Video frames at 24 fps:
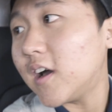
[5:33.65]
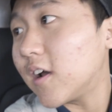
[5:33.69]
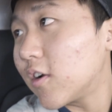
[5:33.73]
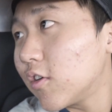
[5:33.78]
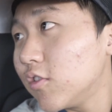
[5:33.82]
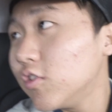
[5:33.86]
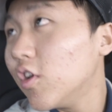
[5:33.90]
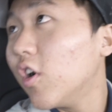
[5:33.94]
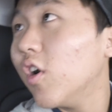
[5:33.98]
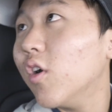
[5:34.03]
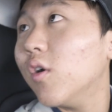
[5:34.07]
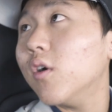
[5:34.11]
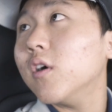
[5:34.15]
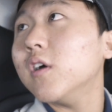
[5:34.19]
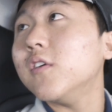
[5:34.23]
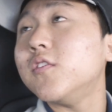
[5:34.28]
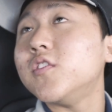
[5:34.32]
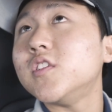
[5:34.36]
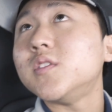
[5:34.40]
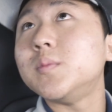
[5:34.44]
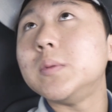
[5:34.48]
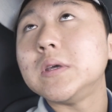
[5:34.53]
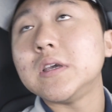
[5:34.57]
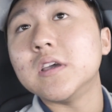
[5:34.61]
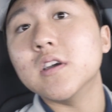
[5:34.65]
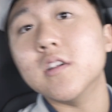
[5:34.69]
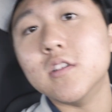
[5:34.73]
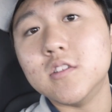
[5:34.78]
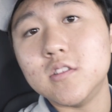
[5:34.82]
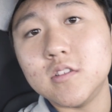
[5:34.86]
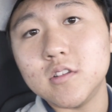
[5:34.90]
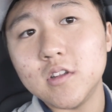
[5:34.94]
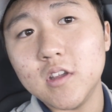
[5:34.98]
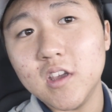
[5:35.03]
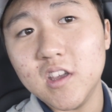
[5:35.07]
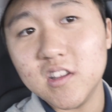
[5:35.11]
I don't know if it's
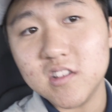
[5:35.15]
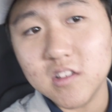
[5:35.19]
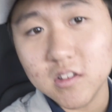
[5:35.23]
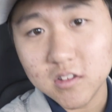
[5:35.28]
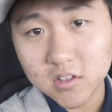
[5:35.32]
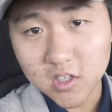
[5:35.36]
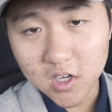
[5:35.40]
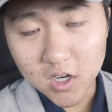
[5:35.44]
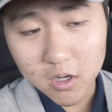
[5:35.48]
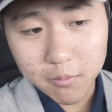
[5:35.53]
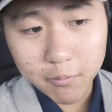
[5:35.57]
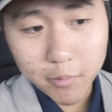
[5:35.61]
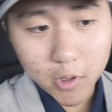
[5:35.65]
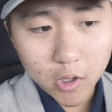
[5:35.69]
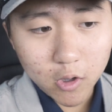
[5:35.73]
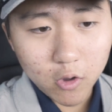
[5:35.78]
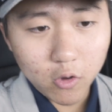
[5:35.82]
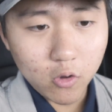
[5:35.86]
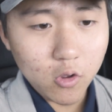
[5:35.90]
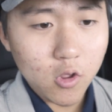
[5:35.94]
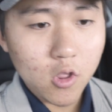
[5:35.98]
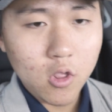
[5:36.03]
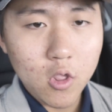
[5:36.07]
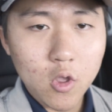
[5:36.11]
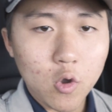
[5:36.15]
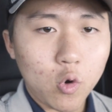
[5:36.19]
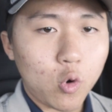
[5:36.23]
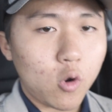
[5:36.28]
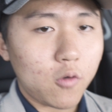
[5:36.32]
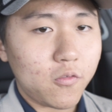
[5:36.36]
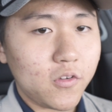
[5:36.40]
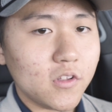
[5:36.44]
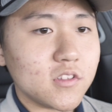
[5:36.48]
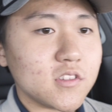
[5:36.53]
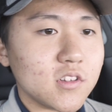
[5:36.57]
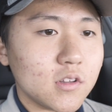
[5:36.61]
because it's a turbo or
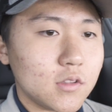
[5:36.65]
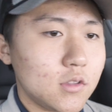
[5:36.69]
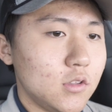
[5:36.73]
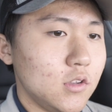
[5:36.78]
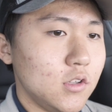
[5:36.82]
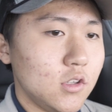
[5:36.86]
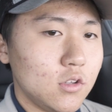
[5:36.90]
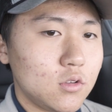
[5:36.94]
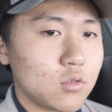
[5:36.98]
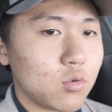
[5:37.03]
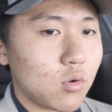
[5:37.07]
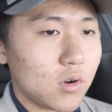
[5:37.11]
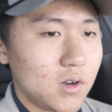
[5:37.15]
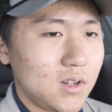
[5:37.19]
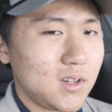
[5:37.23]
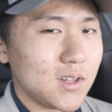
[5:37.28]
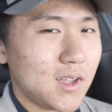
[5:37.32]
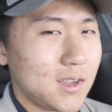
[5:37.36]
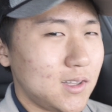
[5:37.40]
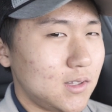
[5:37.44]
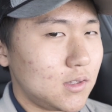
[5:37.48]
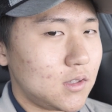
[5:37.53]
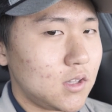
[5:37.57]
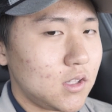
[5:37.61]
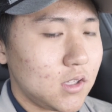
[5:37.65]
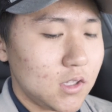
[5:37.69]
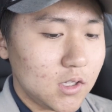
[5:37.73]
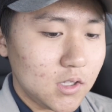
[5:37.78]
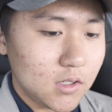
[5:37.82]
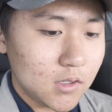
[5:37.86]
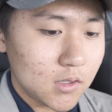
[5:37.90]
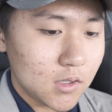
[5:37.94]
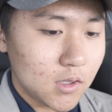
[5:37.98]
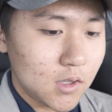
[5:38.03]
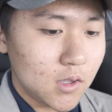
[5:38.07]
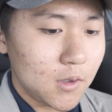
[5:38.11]
if it's a new
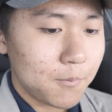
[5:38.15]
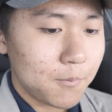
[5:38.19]
2019.